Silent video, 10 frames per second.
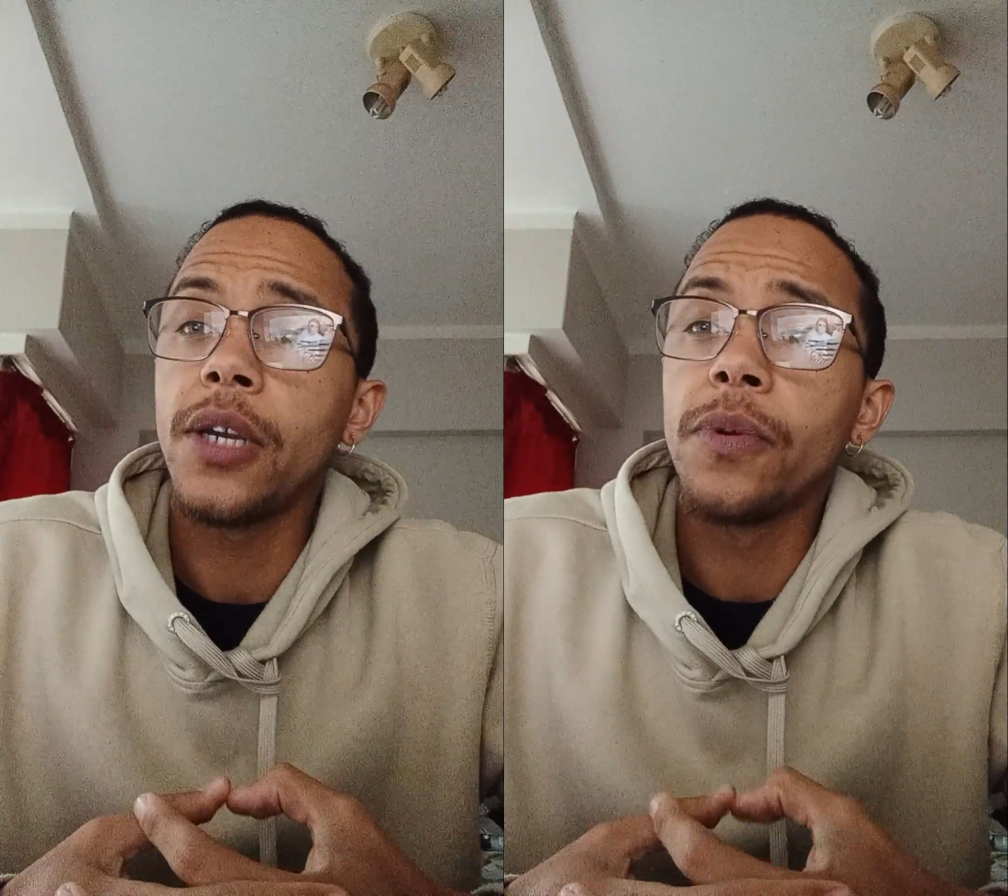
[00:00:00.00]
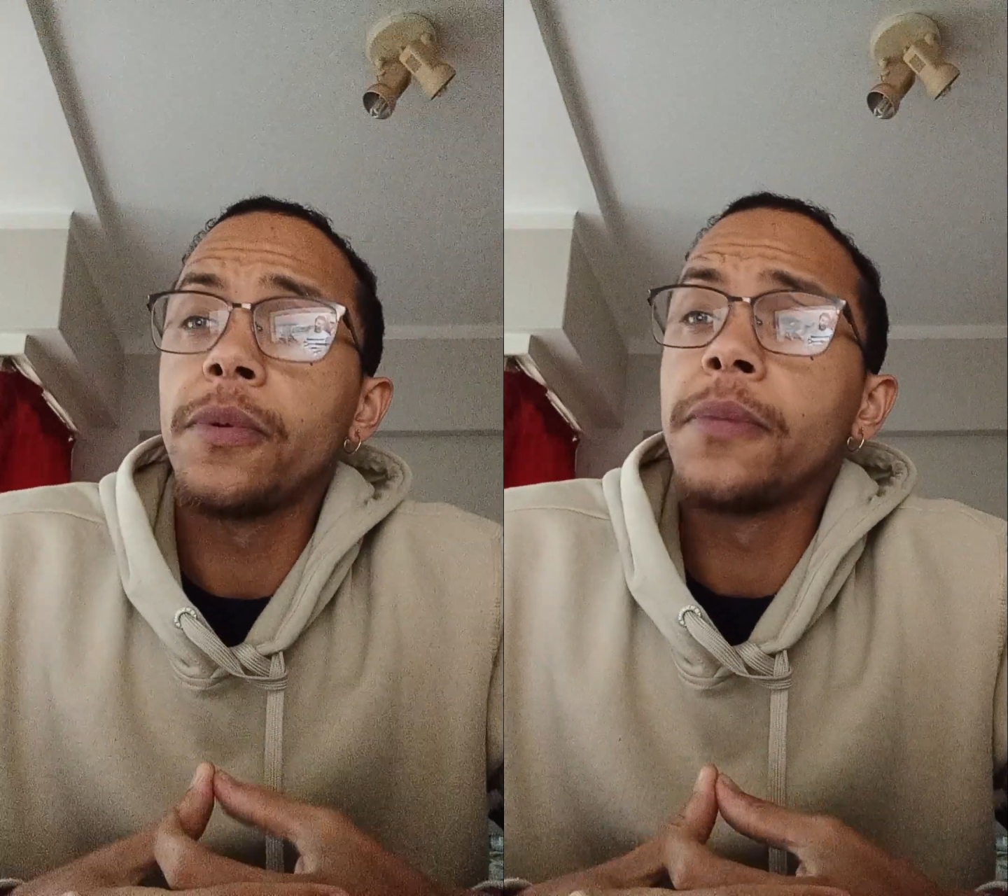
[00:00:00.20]

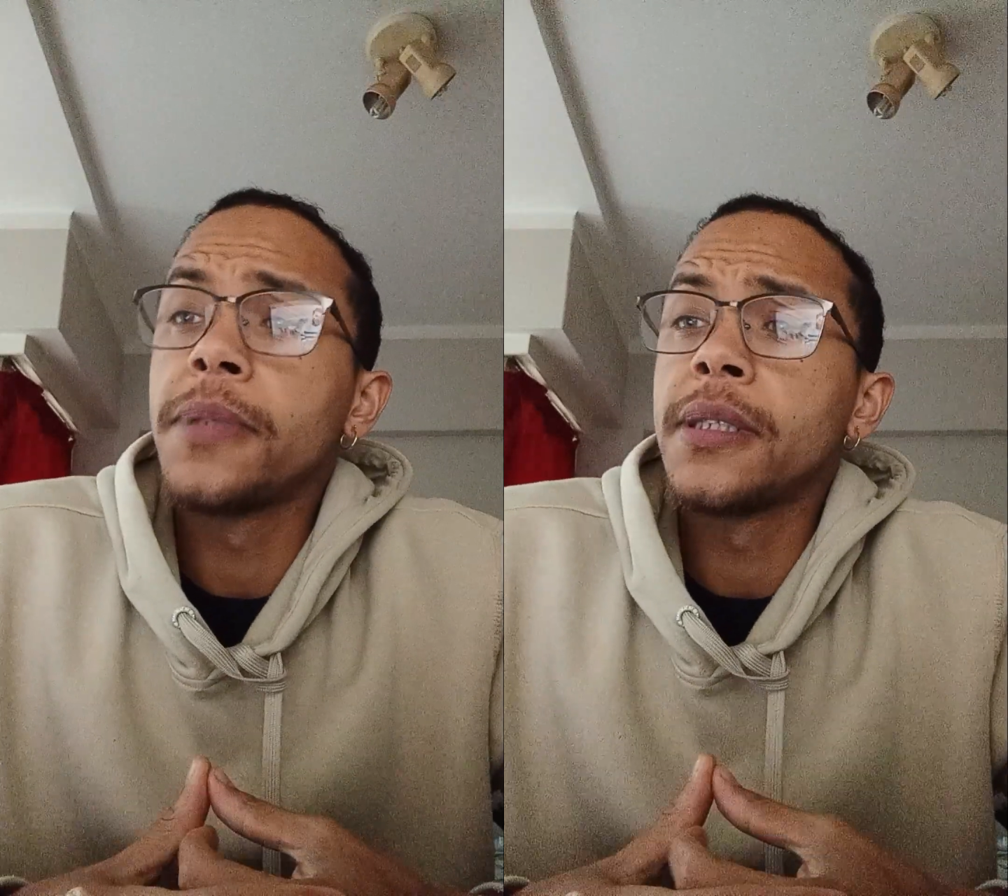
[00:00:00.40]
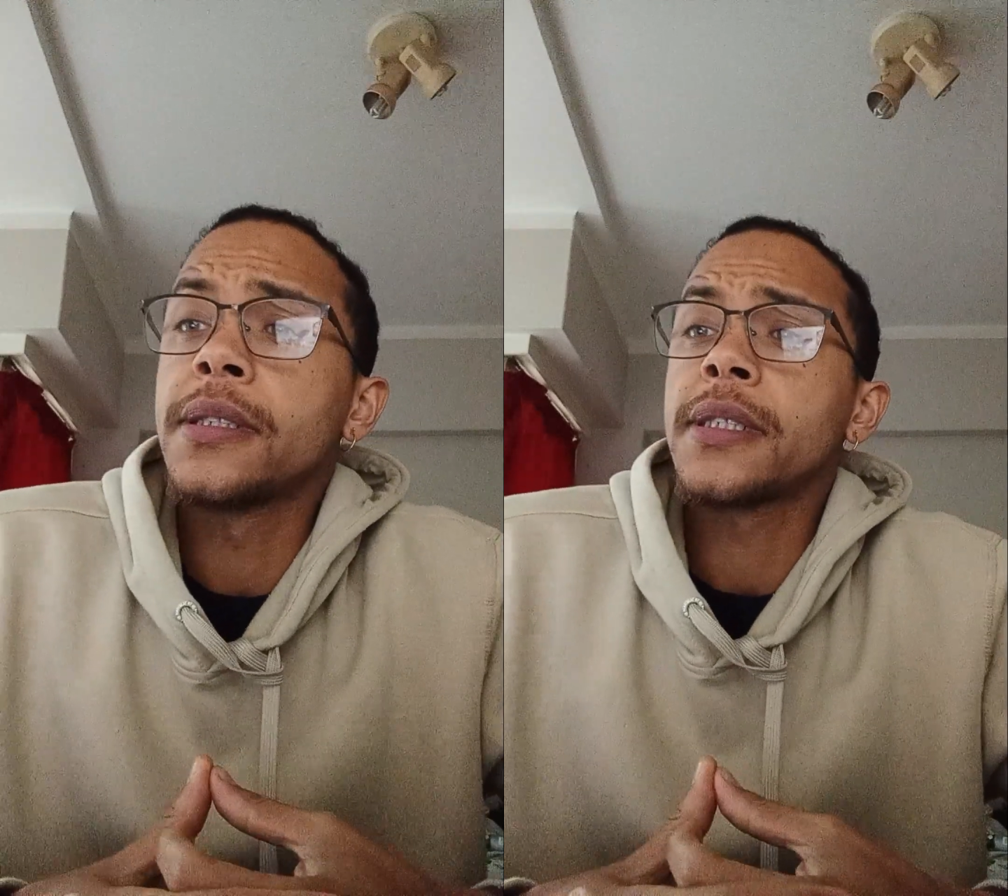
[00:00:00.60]
we will be
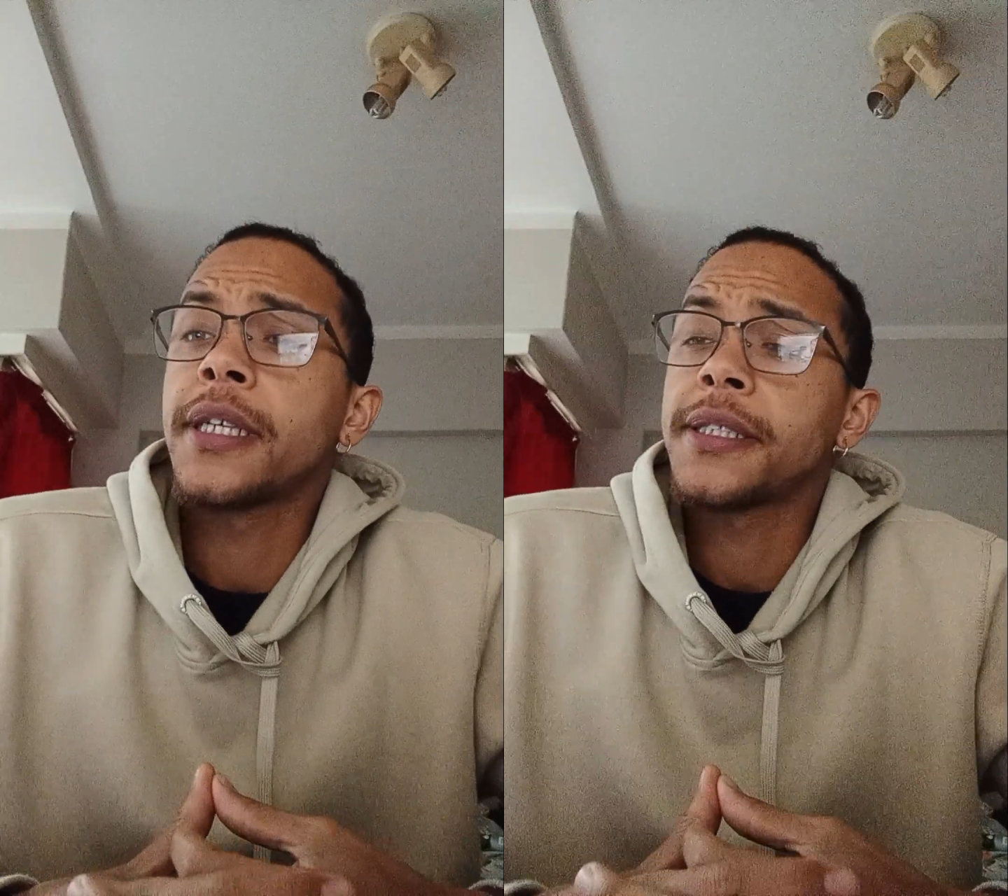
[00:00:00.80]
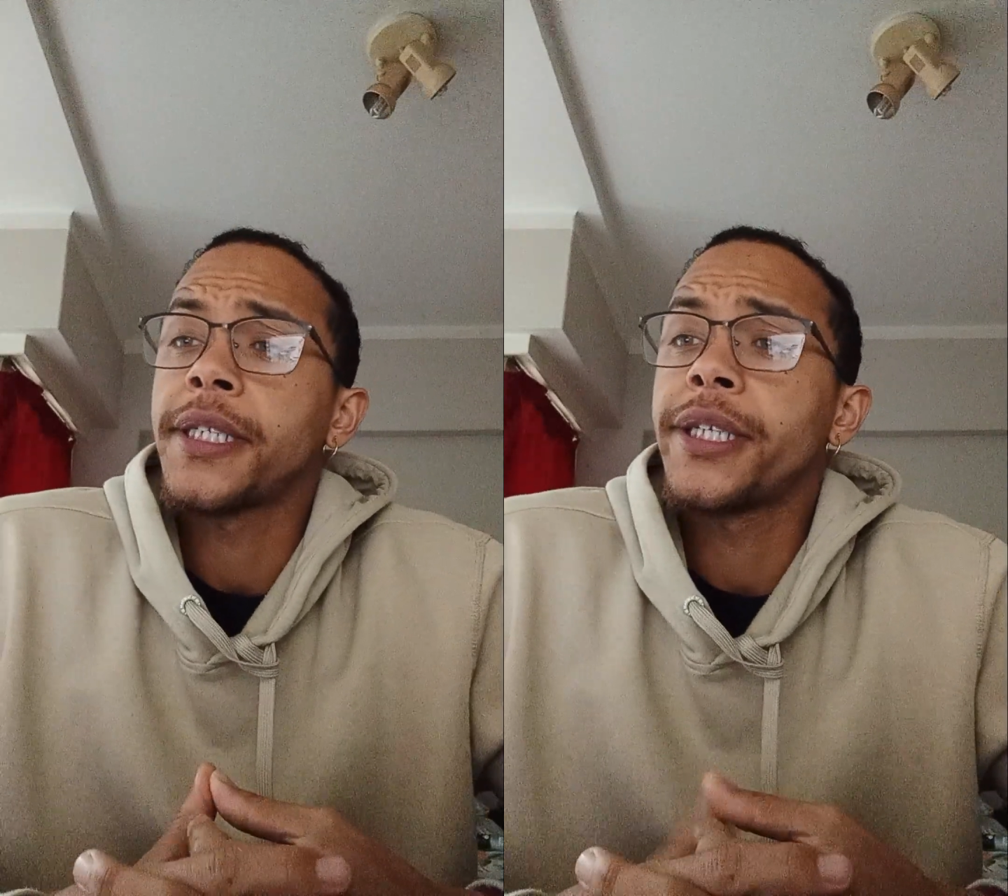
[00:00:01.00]

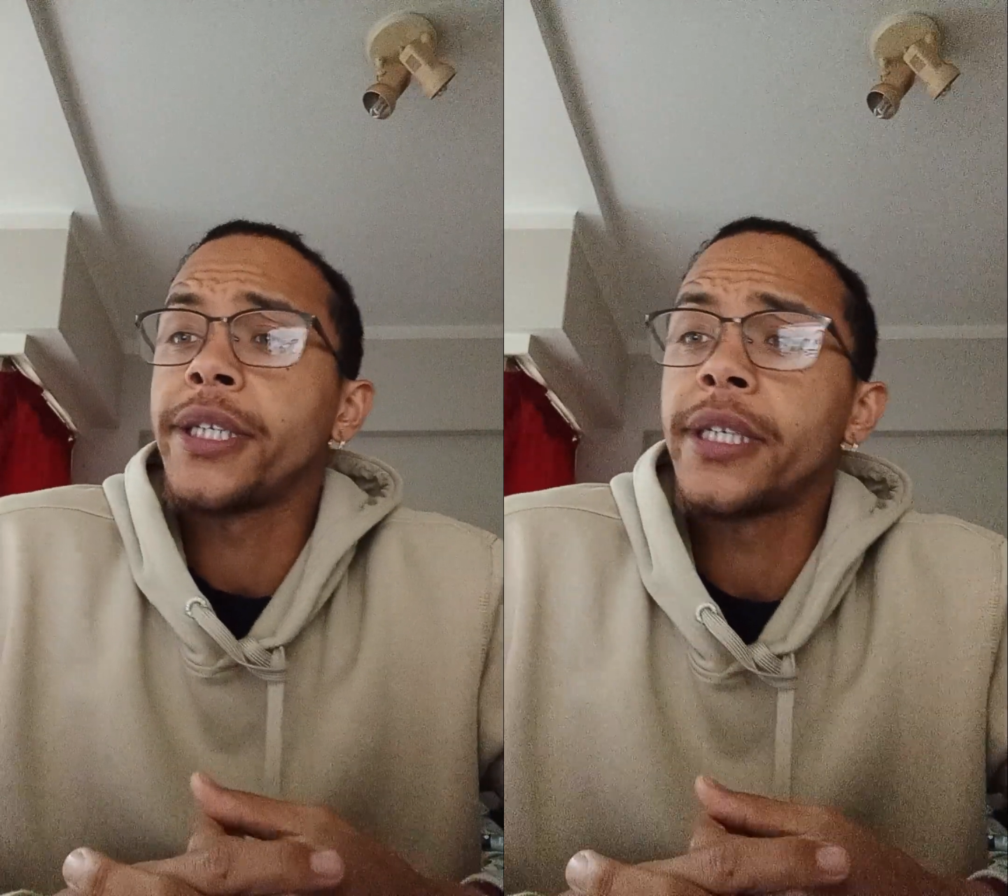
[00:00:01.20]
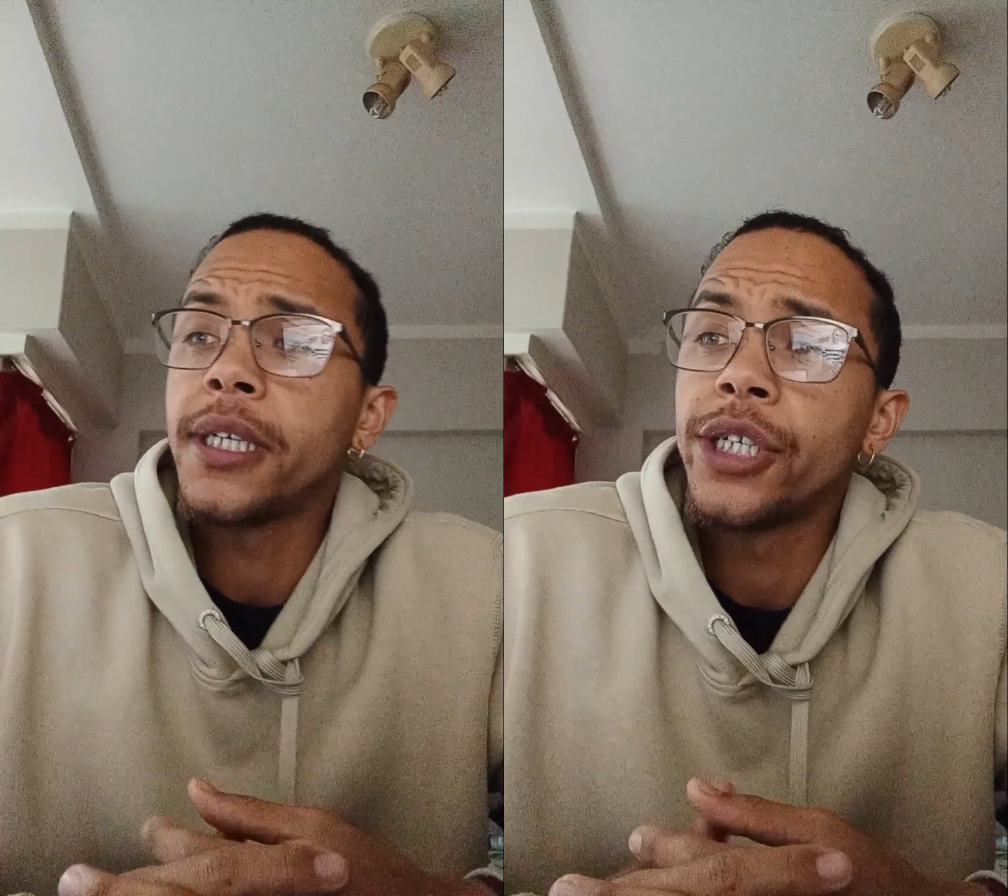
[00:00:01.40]
discussing